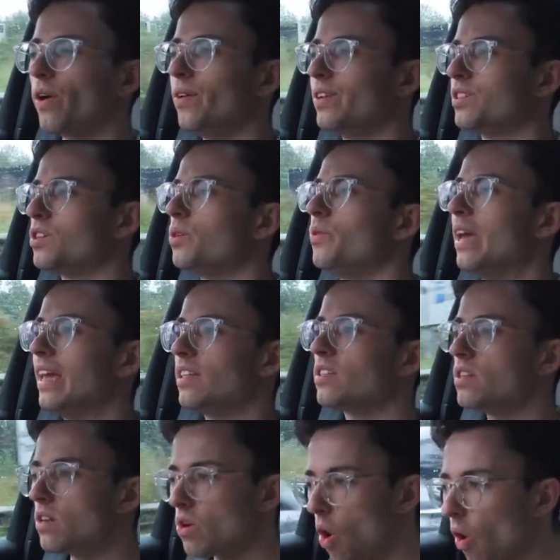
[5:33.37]
going to,
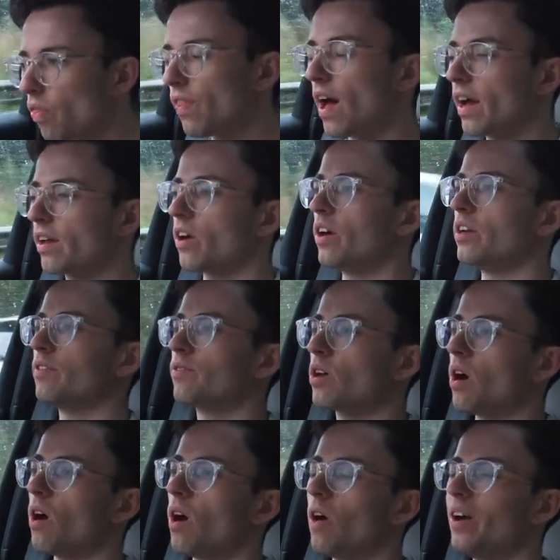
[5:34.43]
it's not that kind of
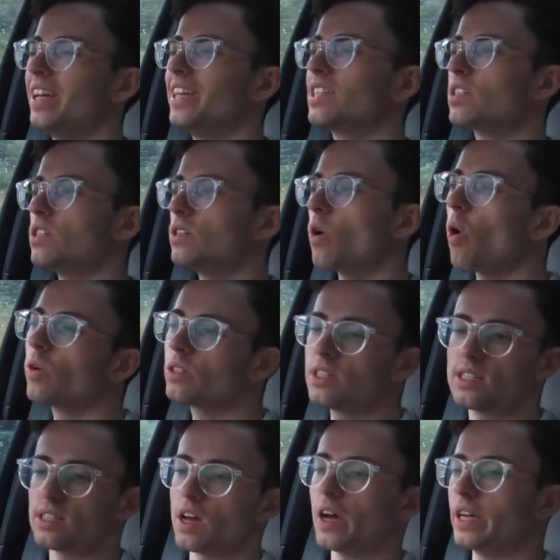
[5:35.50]
car. It's not
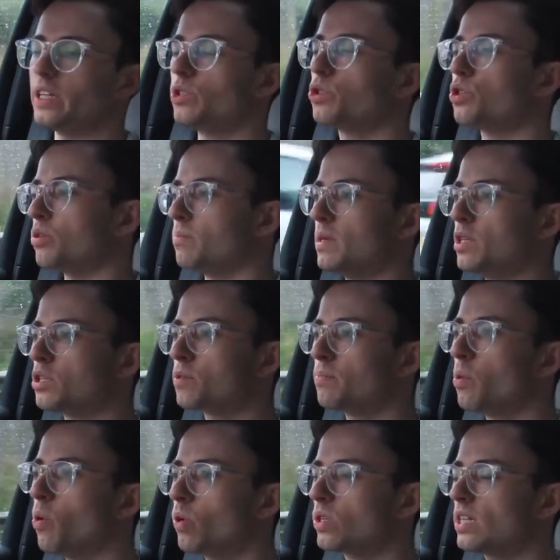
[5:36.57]
designed to be
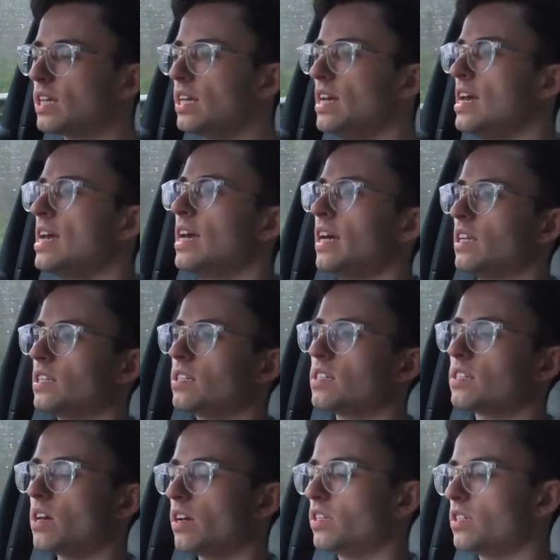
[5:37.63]
sporty. It's
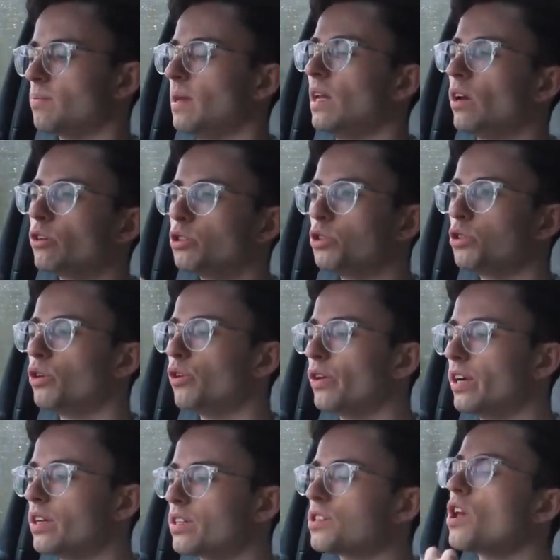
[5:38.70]
designed to be
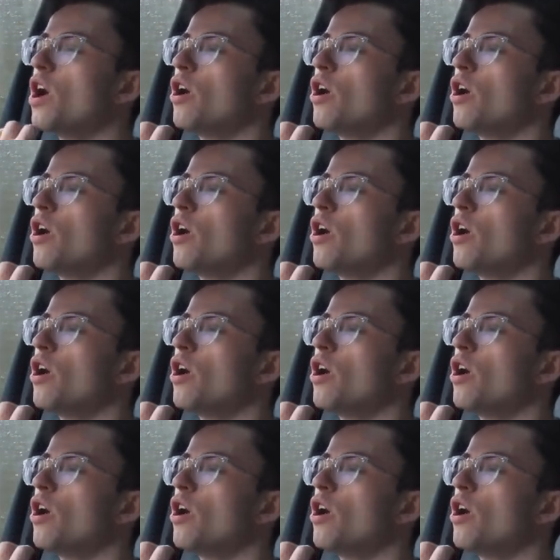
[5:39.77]
luxurious,